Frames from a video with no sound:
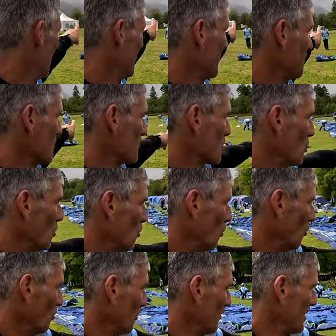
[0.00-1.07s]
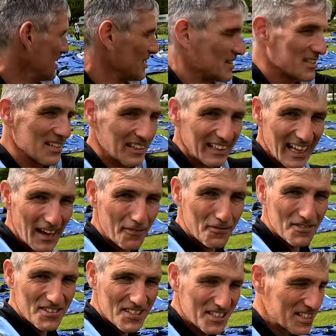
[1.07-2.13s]
And then we've got all these
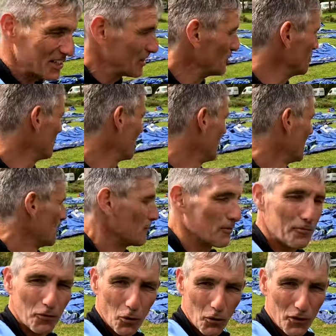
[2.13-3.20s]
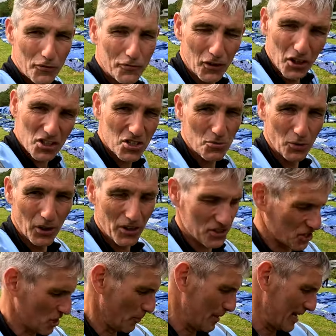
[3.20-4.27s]
left to do before the first
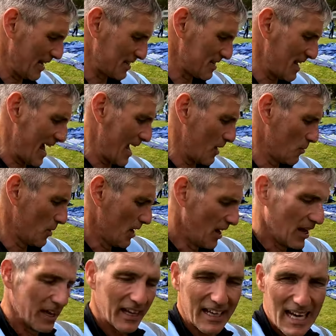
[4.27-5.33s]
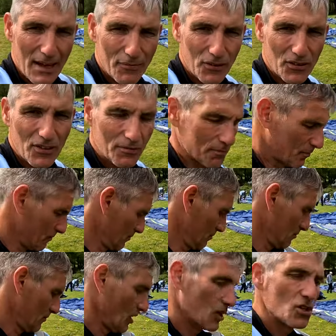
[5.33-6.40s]
runners come in. It's now
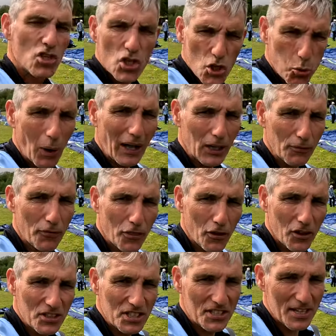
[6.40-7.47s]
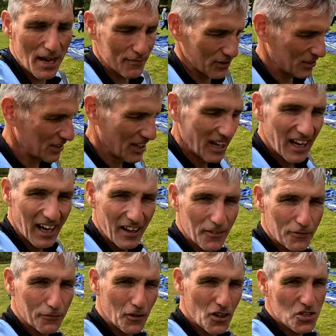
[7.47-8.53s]
12:37.
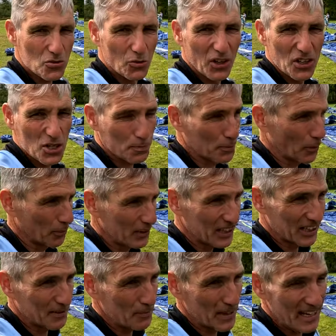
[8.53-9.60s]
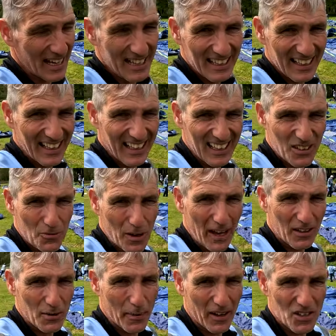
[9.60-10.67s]
First runners are probably going to be in
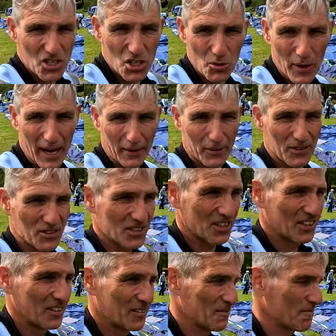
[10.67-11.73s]
around about 2 hours.